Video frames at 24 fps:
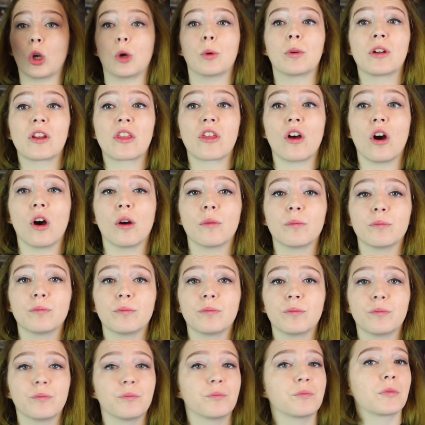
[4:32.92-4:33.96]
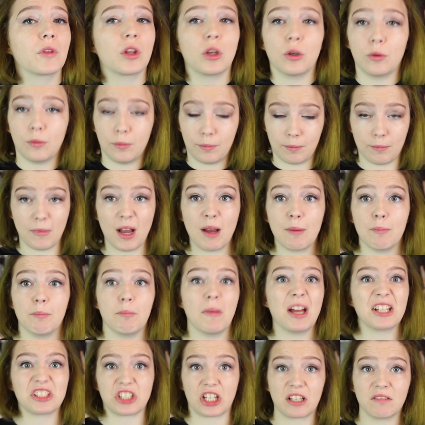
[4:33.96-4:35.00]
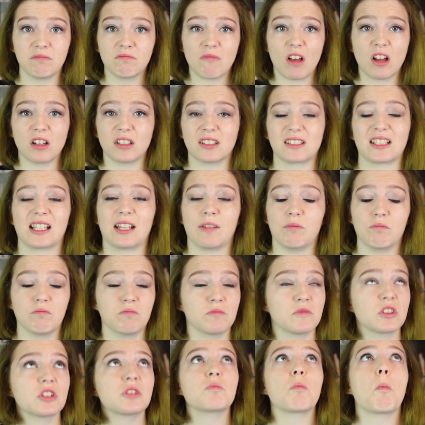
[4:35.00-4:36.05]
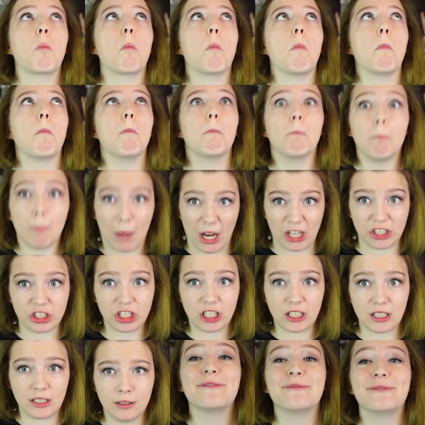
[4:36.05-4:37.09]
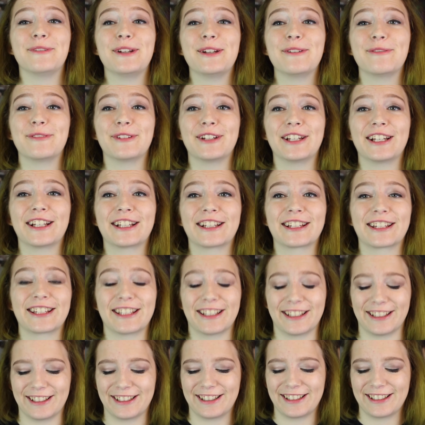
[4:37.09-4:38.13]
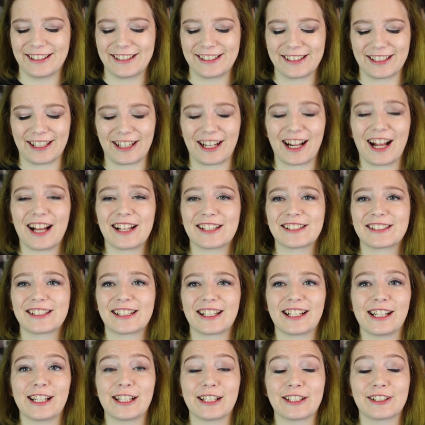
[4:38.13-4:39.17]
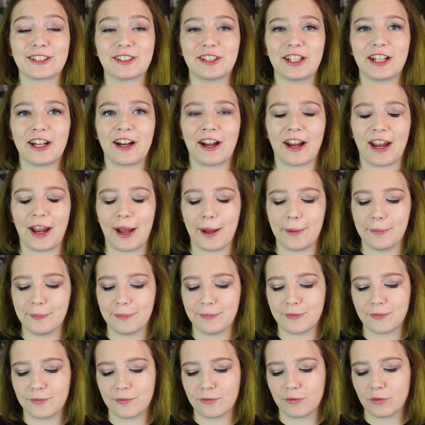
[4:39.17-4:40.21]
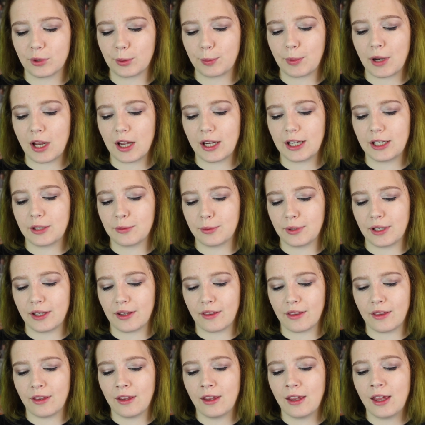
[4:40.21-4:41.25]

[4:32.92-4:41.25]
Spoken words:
Who would have thought? Magic, honestly. Just magic. Me being the sarcastic little shit I am, replied with,